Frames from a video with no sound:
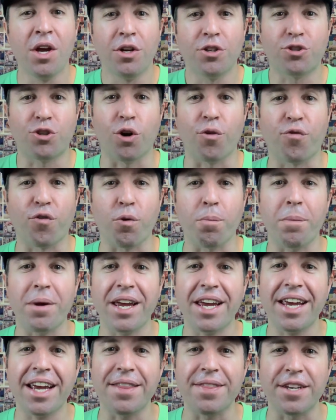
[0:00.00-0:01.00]
So for
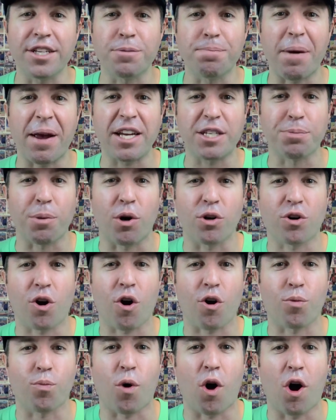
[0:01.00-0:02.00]
me, in this baseball
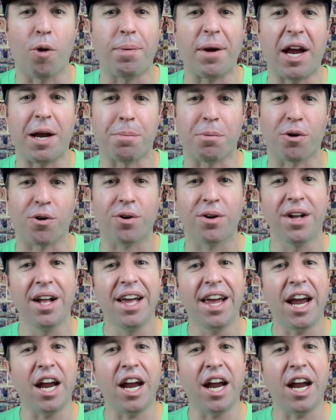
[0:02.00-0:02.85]
card wallpaper,